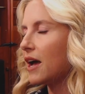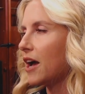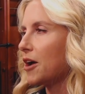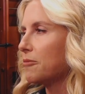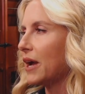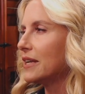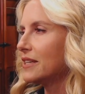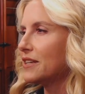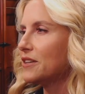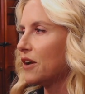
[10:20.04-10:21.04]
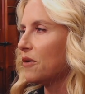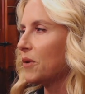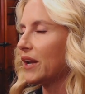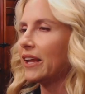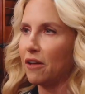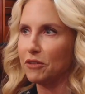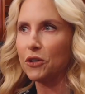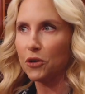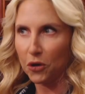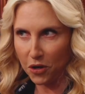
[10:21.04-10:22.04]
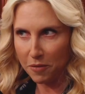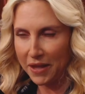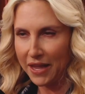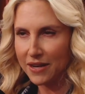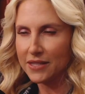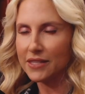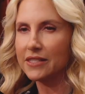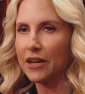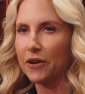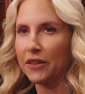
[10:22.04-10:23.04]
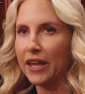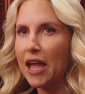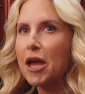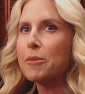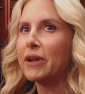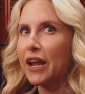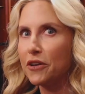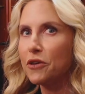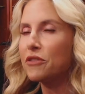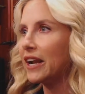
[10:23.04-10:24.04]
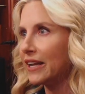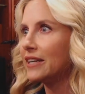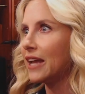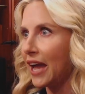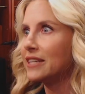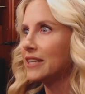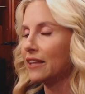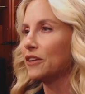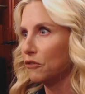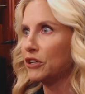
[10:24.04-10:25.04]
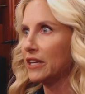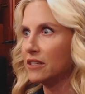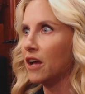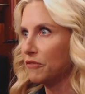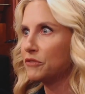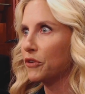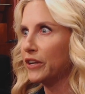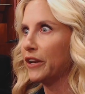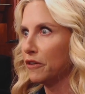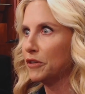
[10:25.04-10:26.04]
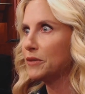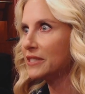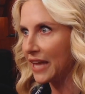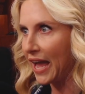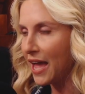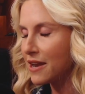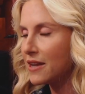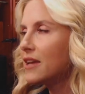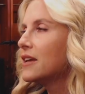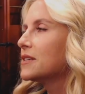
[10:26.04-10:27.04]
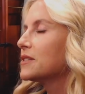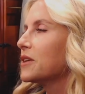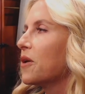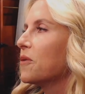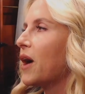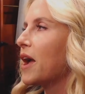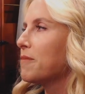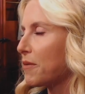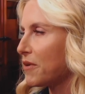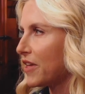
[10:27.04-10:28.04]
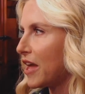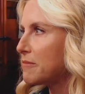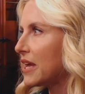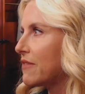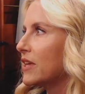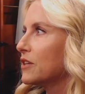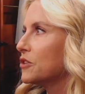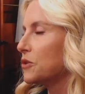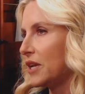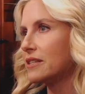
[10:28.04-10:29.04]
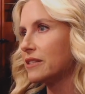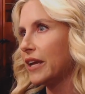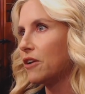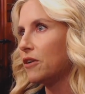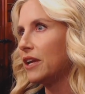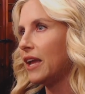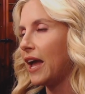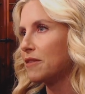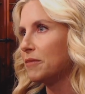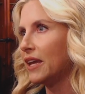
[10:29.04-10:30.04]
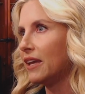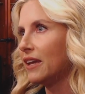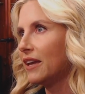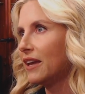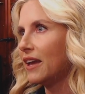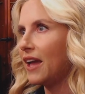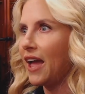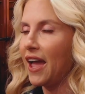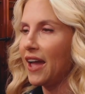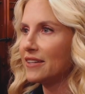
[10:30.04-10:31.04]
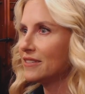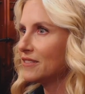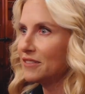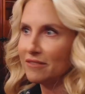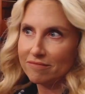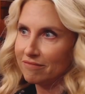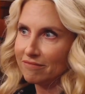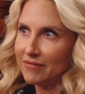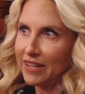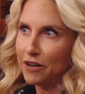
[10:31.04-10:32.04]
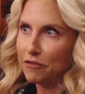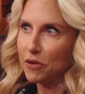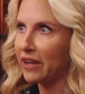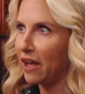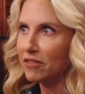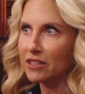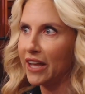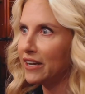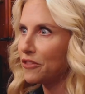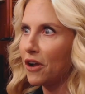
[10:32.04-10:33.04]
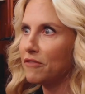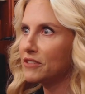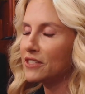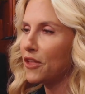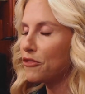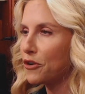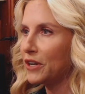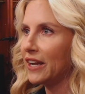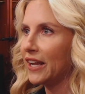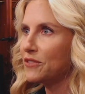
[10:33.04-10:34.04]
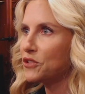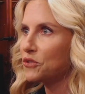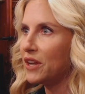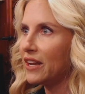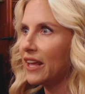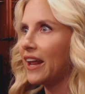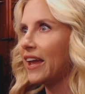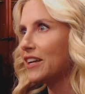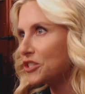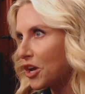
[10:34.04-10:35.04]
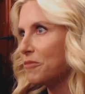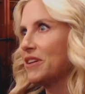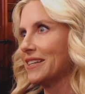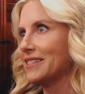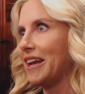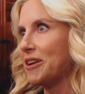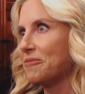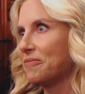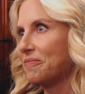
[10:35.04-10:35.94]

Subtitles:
I didn't know what a Calvin girl meant necessarily, but I knew that I needed to hightail it over to his office for an interview stat. So I met with him, and then 2 days later, he had me at an interview at Calvin Klein at their offices on 39th Street, and I had a job the next day.